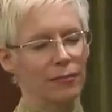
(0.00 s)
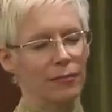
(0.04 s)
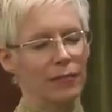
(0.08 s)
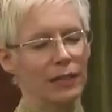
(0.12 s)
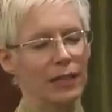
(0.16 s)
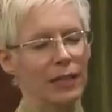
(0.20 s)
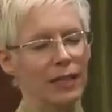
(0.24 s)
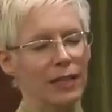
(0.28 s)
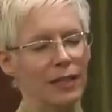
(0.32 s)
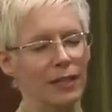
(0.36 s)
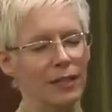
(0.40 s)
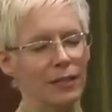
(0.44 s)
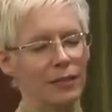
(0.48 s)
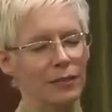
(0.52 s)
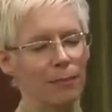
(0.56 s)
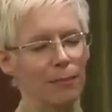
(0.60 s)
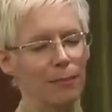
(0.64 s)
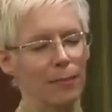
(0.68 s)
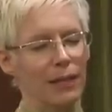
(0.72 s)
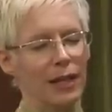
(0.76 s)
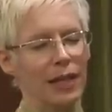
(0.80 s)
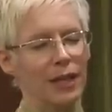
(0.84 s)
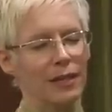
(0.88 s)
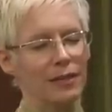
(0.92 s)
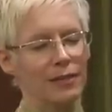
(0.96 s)
please
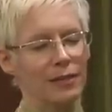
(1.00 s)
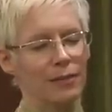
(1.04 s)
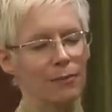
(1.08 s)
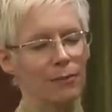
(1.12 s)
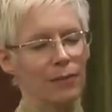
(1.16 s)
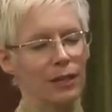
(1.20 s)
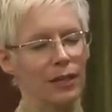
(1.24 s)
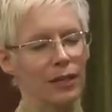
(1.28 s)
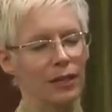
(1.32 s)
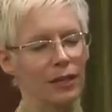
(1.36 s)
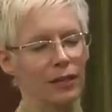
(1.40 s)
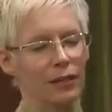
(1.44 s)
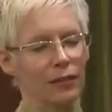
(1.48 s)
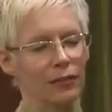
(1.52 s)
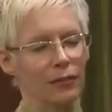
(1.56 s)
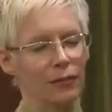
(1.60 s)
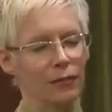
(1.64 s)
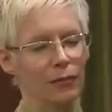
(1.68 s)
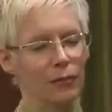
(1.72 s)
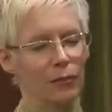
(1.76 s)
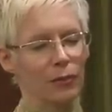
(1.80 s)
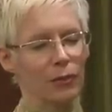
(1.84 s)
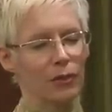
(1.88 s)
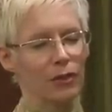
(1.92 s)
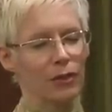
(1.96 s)
bless me
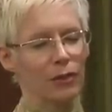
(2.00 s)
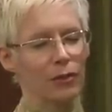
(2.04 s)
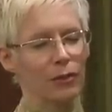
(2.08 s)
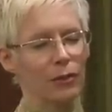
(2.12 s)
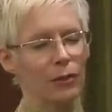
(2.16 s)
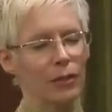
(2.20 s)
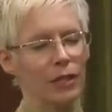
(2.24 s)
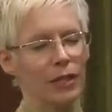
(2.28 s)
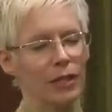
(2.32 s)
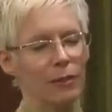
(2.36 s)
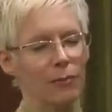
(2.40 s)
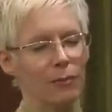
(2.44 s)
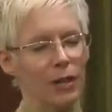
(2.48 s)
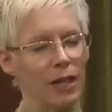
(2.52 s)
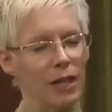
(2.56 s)
with the three